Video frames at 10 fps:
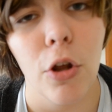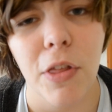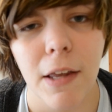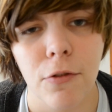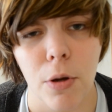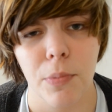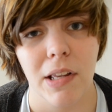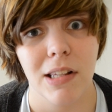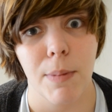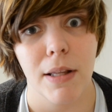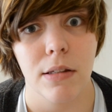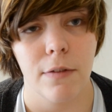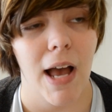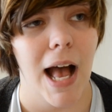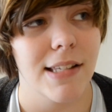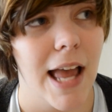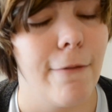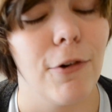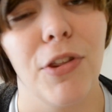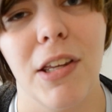though the gift shop's expensive, it has
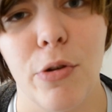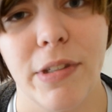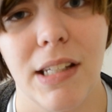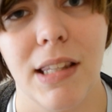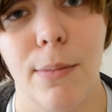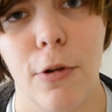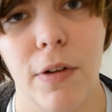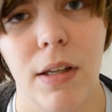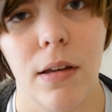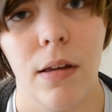everything you see in the movie.